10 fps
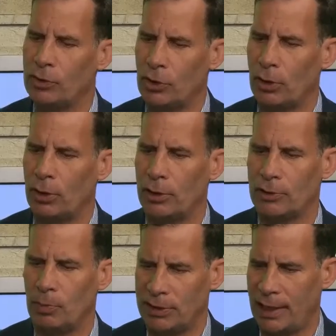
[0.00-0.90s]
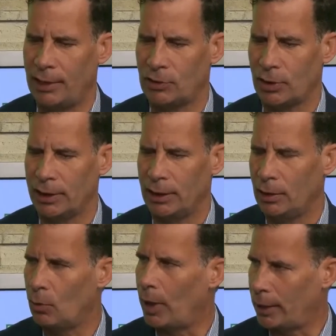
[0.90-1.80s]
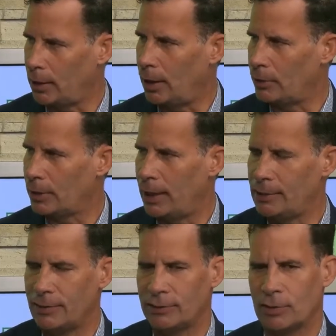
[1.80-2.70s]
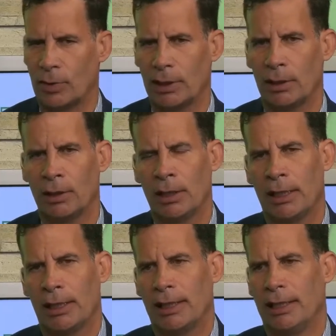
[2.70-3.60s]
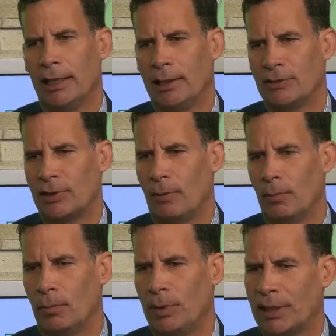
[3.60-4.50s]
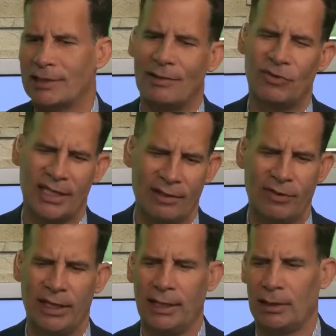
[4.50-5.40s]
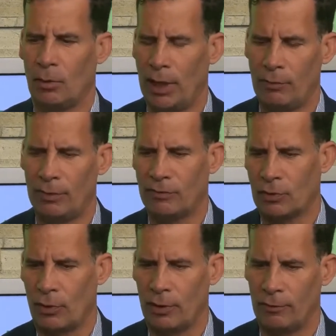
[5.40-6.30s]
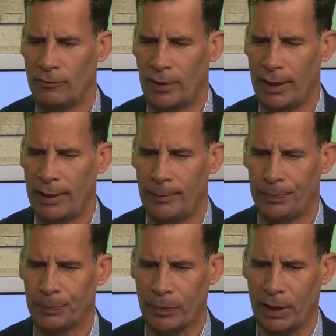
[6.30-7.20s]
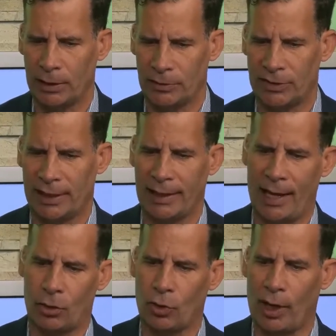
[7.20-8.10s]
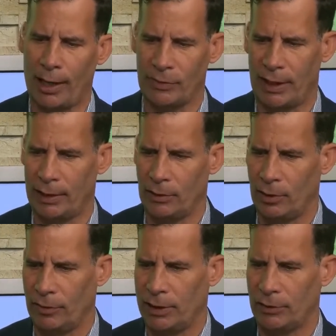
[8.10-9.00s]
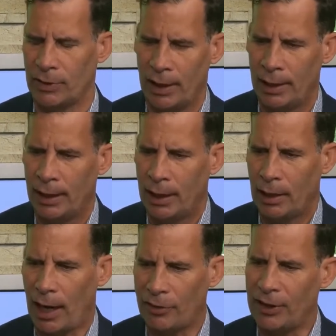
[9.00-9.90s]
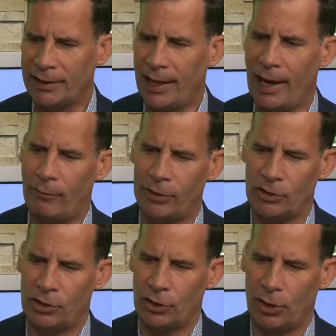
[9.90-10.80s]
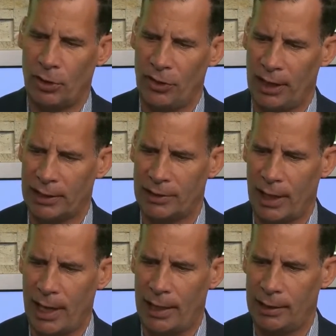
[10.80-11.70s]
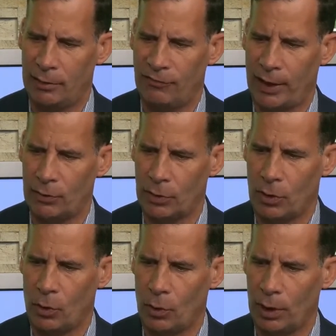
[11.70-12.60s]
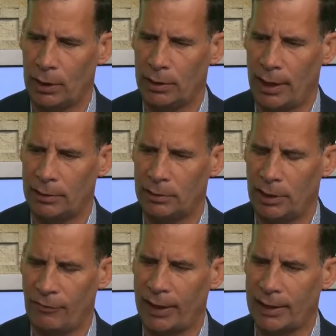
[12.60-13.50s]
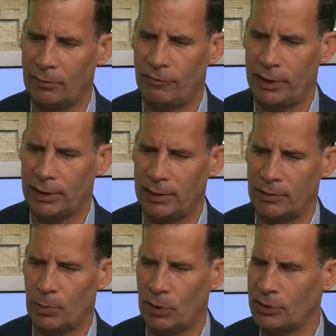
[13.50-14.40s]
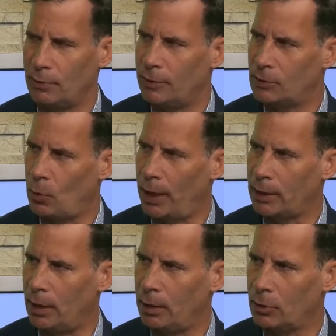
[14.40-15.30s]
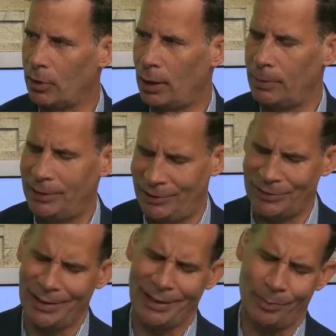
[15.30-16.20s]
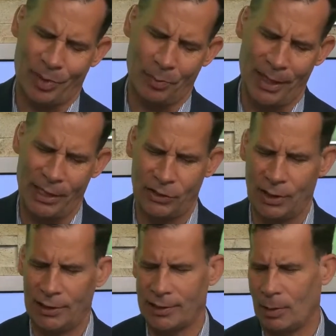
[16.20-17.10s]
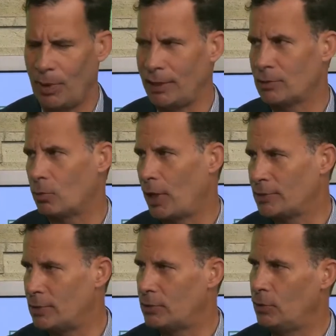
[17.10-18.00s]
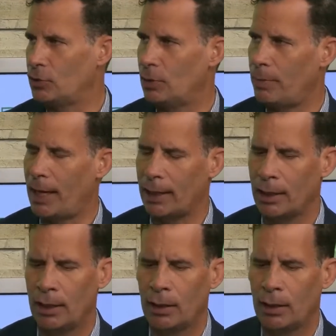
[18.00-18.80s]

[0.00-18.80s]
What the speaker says: jurors potentially in white collar cases, Sarina, is because of TV and the way we've sort of seen how crime's handled over the years. I think the average juror thinks that in federal court, that if I convict this person of this white collar crime, he's just going to get probation, he's going to pay some restitution back.